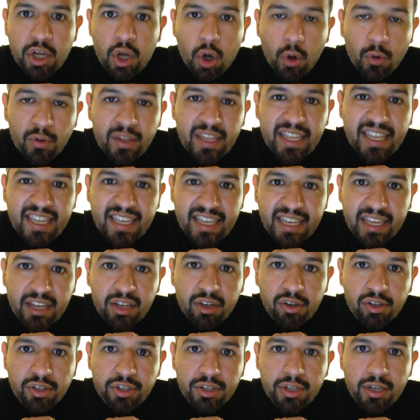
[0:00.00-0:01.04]
Only
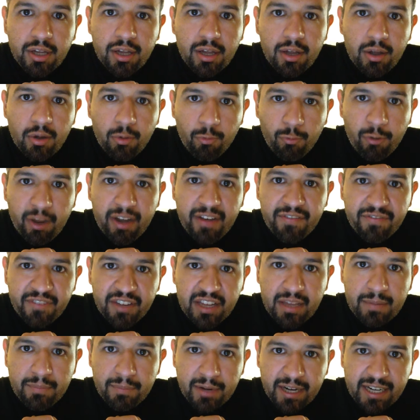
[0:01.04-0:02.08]
heels win
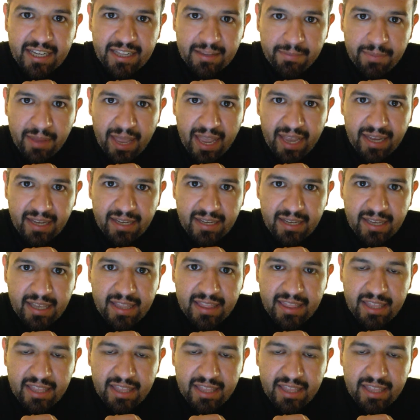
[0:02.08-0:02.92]
via Money in the Bank.